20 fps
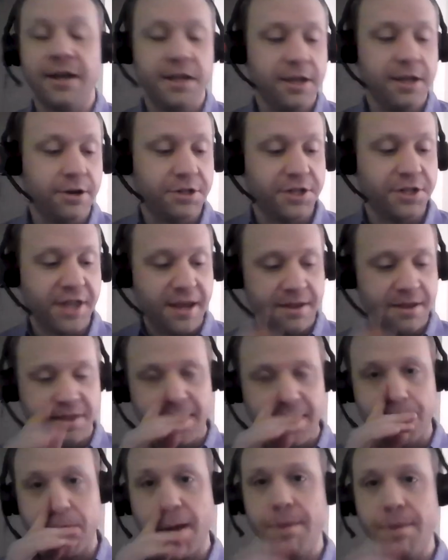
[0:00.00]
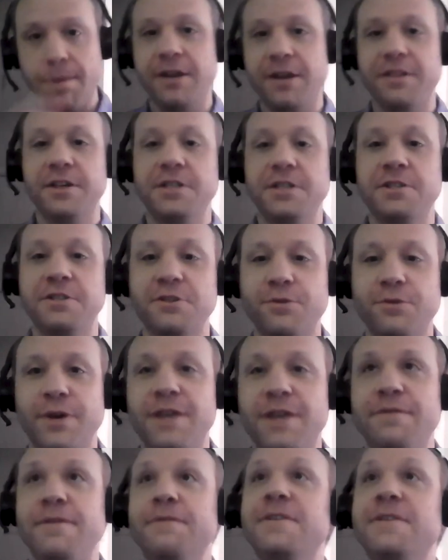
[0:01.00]
you know so that that brought me to this
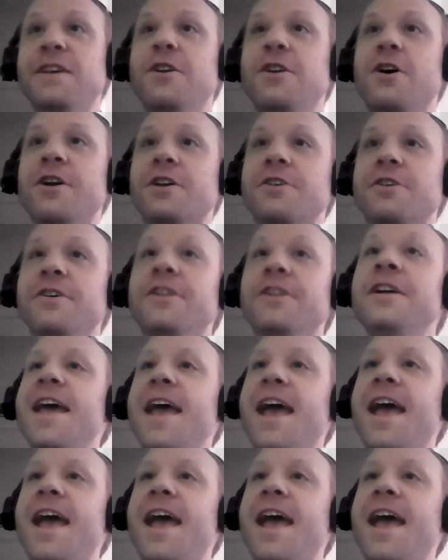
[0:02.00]
2015 article